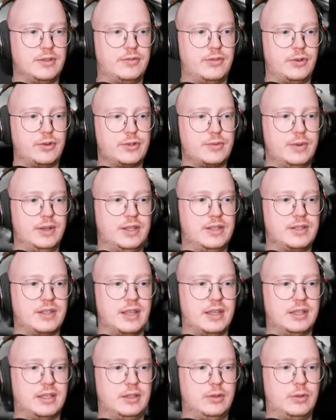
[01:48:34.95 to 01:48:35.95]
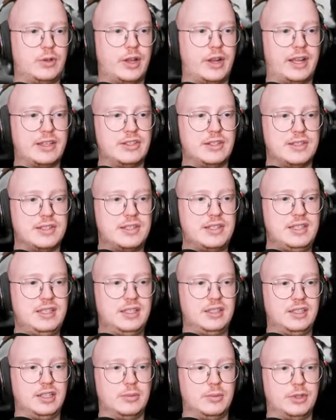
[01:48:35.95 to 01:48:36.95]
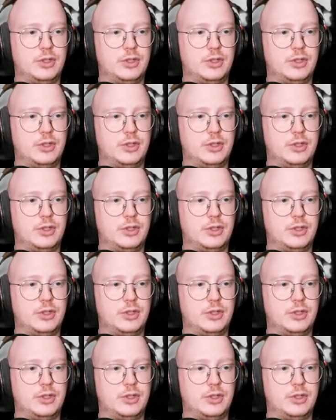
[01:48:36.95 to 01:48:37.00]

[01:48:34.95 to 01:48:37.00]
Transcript: The first one is that you can't actually see it here,